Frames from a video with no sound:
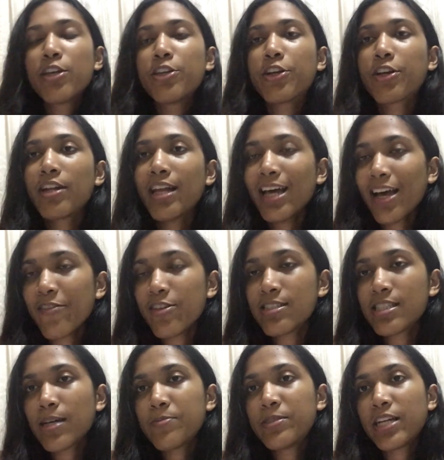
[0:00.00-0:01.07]
You're going to have your
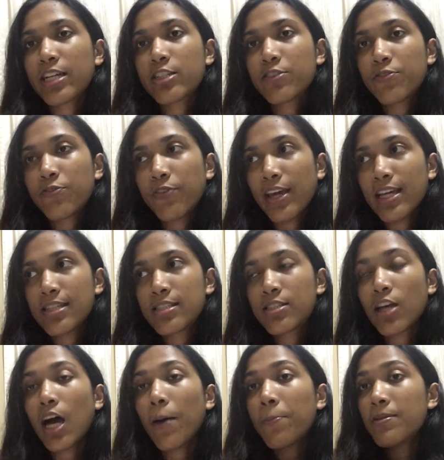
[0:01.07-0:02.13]
subject face
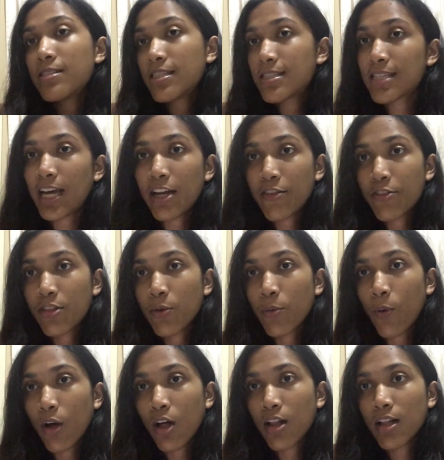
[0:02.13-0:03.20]
the opposite side of the
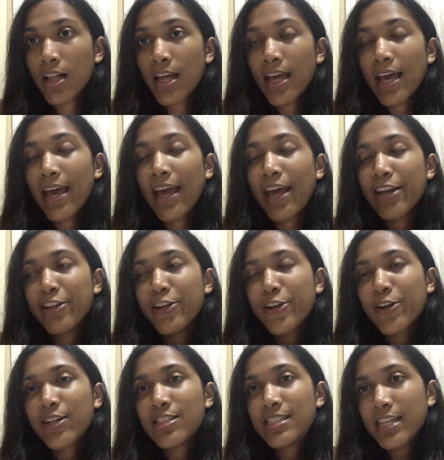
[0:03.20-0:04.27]
wall, and you're
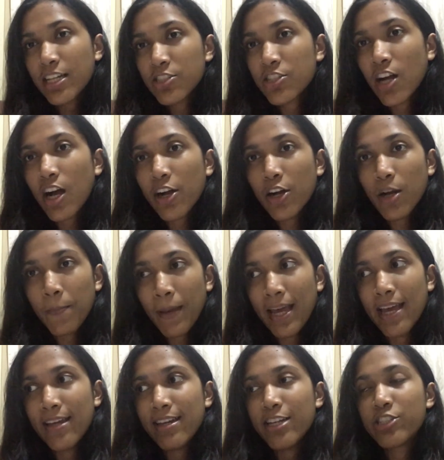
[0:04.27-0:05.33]
going to take a chalk or a
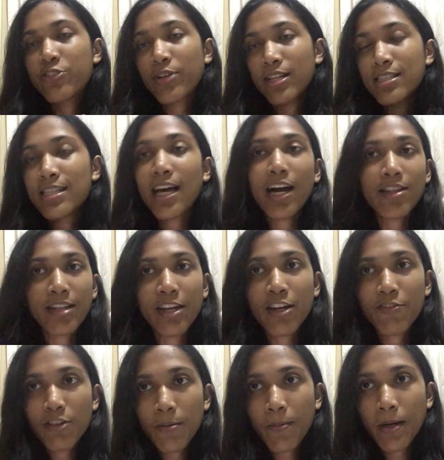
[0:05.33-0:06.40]
pen and trace the outline
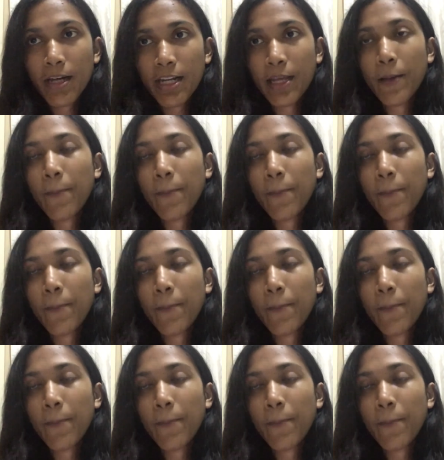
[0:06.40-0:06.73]
of their body.